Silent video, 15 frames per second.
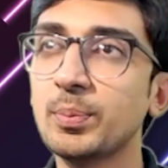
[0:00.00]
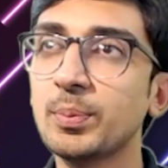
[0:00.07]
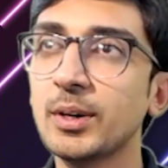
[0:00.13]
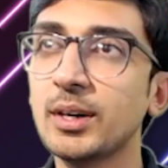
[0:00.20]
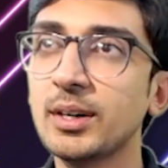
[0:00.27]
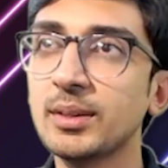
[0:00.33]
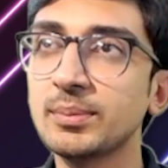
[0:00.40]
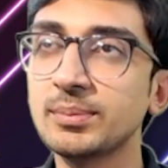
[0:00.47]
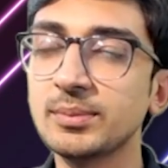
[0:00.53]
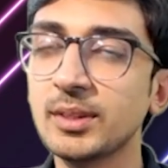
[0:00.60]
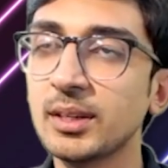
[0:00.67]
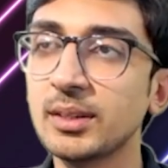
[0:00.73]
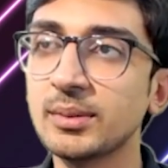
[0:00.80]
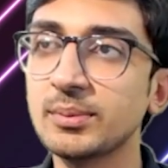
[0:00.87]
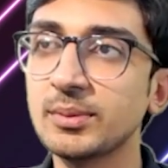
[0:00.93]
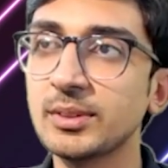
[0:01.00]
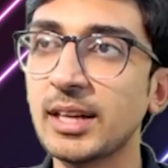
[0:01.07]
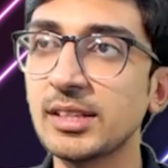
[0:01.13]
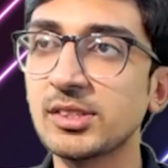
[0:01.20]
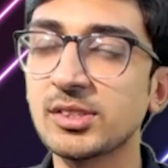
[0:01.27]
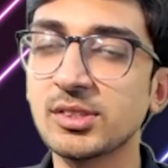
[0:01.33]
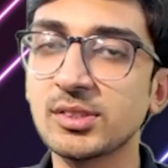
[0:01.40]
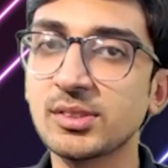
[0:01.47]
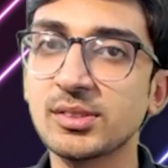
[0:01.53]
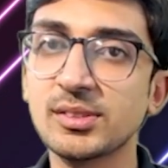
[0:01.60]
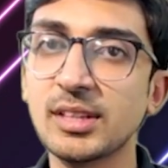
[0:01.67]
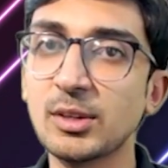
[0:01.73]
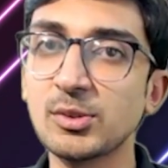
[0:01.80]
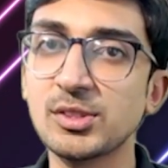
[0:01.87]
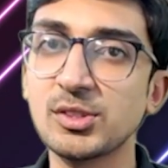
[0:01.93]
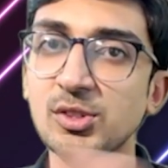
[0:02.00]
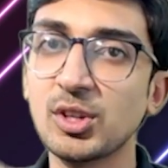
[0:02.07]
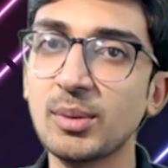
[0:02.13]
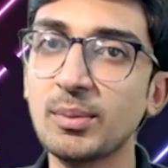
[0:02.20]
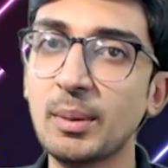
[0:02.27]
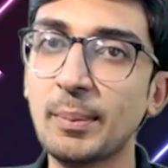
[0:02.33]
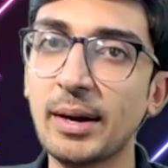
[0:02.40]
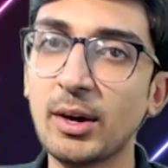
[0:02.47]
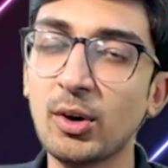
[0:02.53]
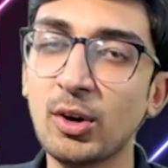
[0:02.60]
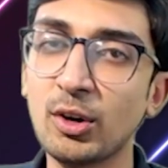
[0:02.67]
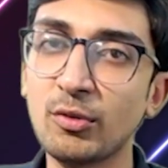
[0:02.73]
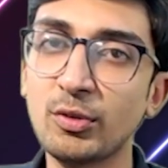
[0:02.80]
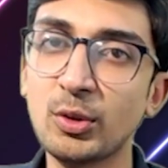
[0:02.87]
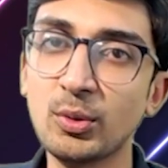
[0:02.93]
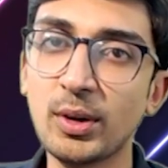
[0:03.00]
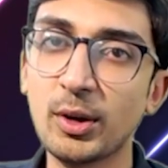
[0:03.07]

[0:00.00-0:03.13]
that was enjoyable by all of you.